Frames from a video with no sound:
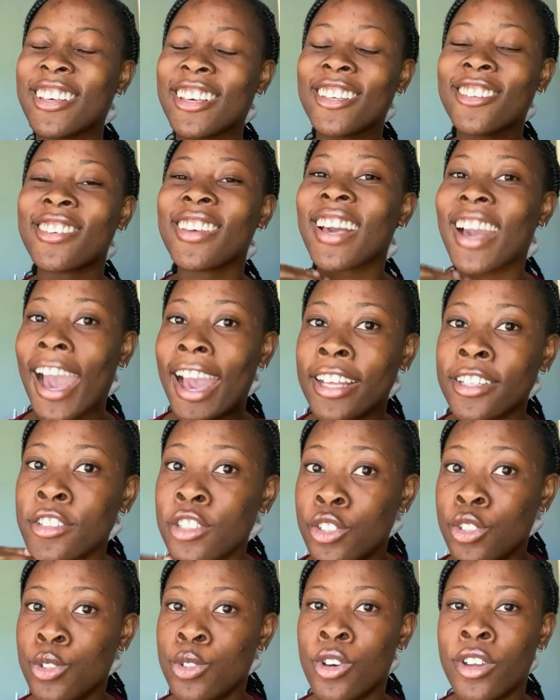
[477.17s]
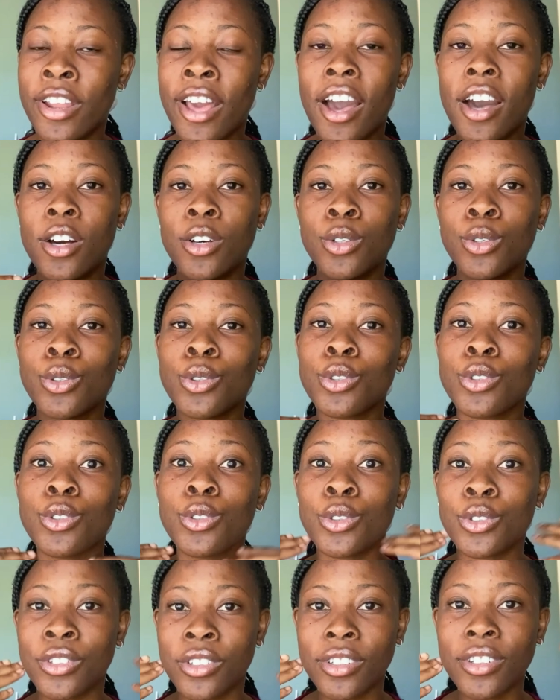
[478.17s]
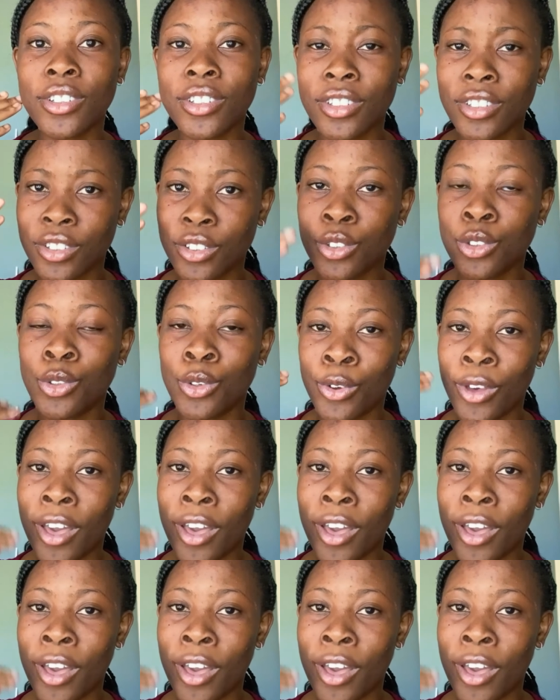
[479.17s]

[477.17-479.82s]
She guides you on how you